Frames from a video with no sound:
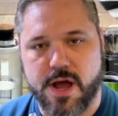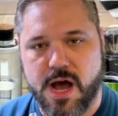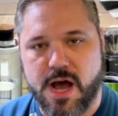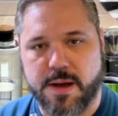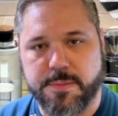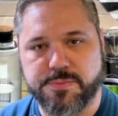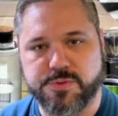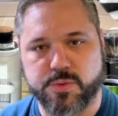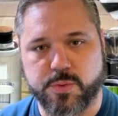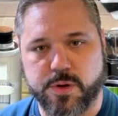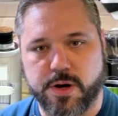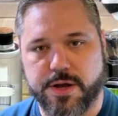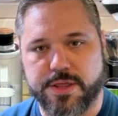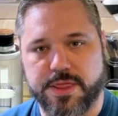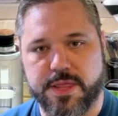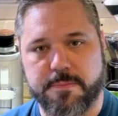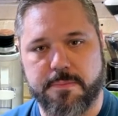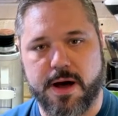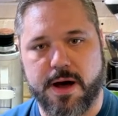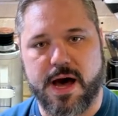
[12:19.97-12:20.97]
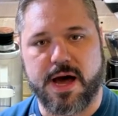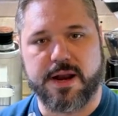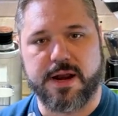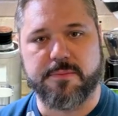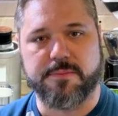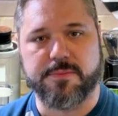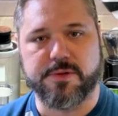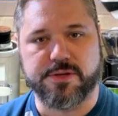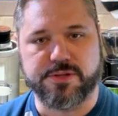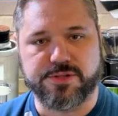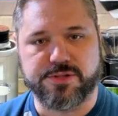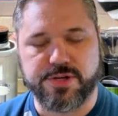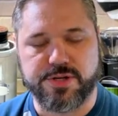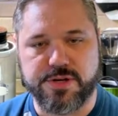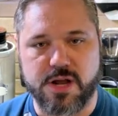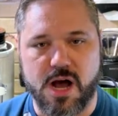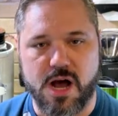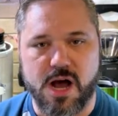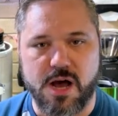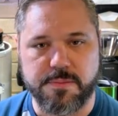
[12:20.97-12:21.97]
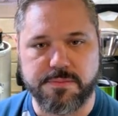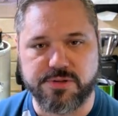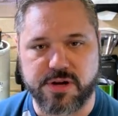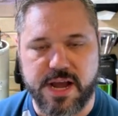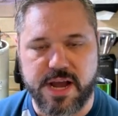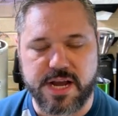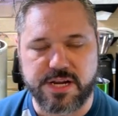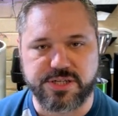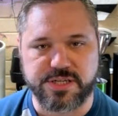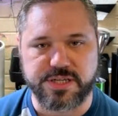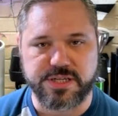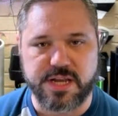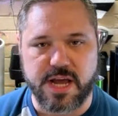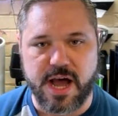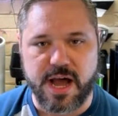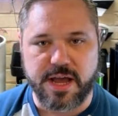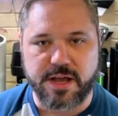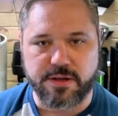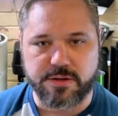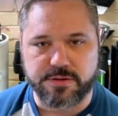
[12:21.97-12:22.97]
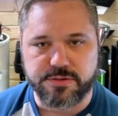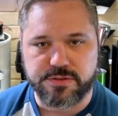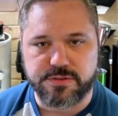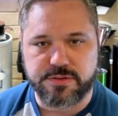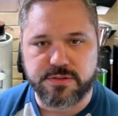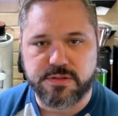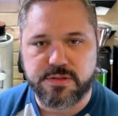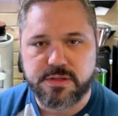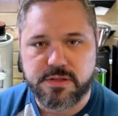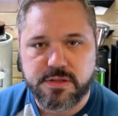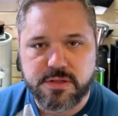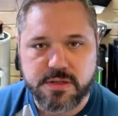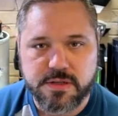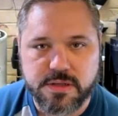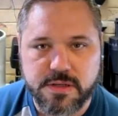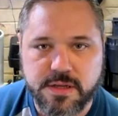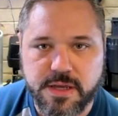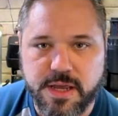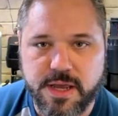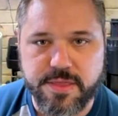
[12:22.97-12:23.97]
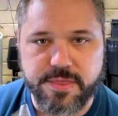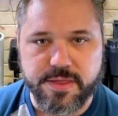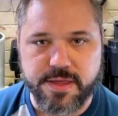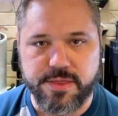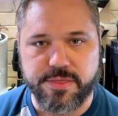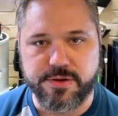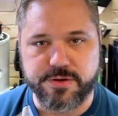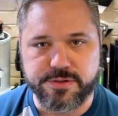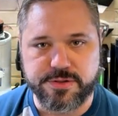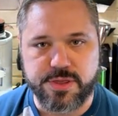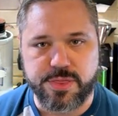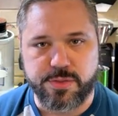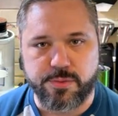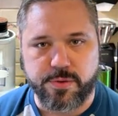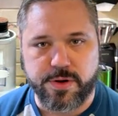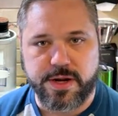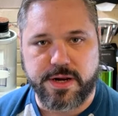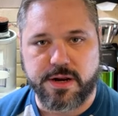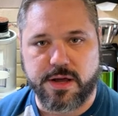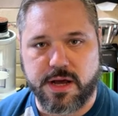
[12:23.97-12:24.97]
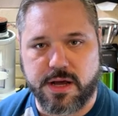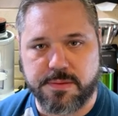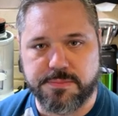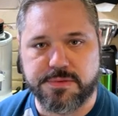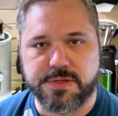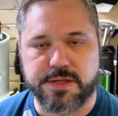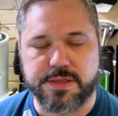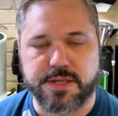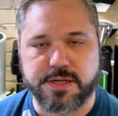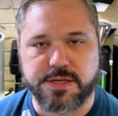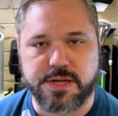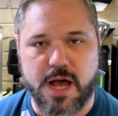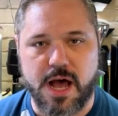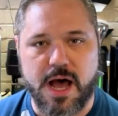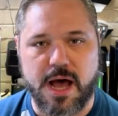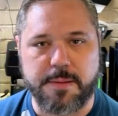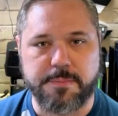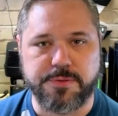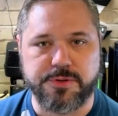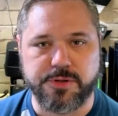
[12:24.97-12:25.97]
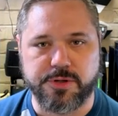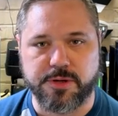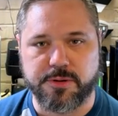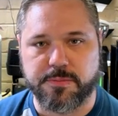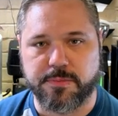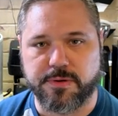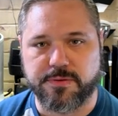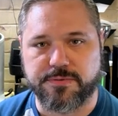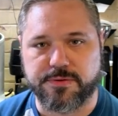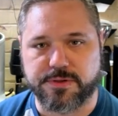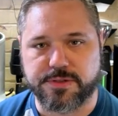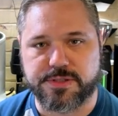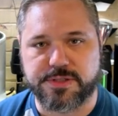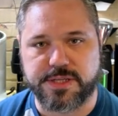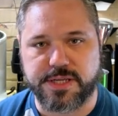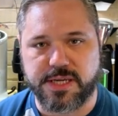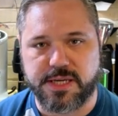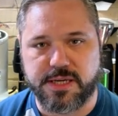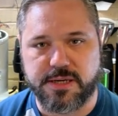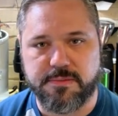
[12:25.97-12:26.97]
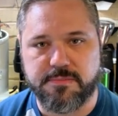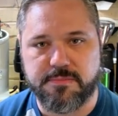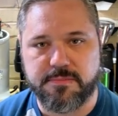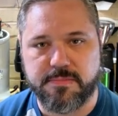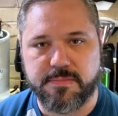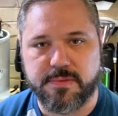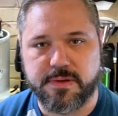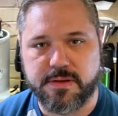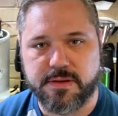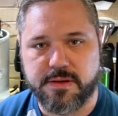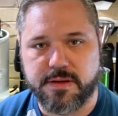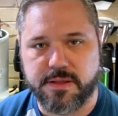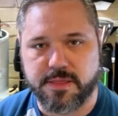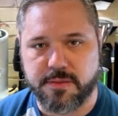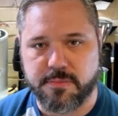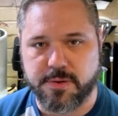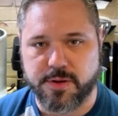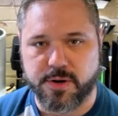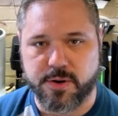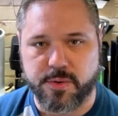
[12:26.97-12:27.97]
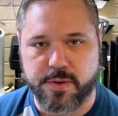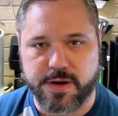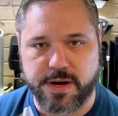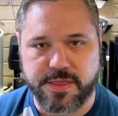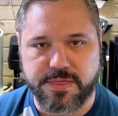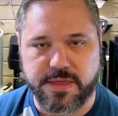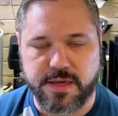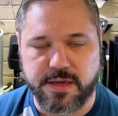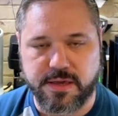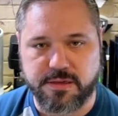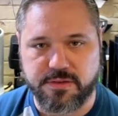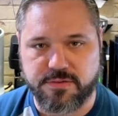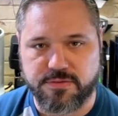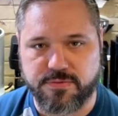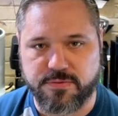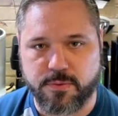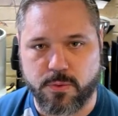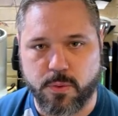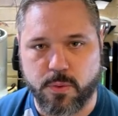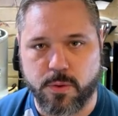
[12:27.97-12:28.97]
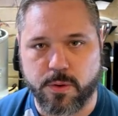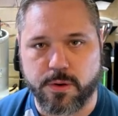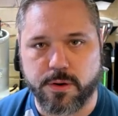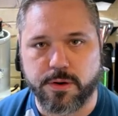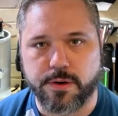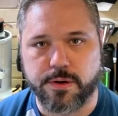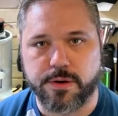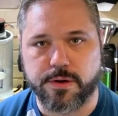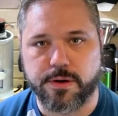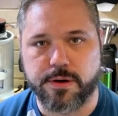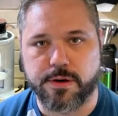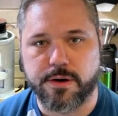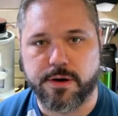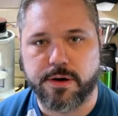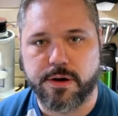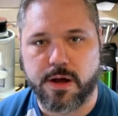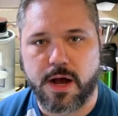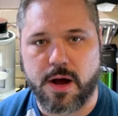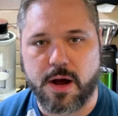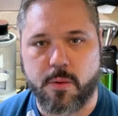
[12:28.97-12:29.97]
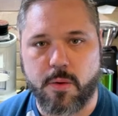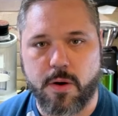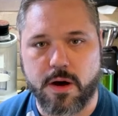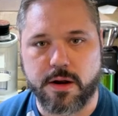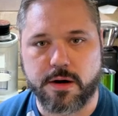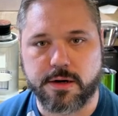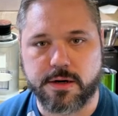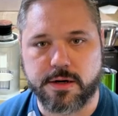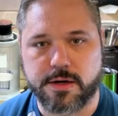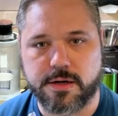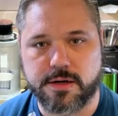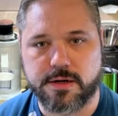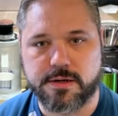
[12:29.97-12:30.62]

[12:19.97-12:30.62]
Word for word: Knobs were on the bottom. Those two knobs are actually dials, and then there's three knobs on the top. Two of them are for steam, and the middle one I think is for hot water.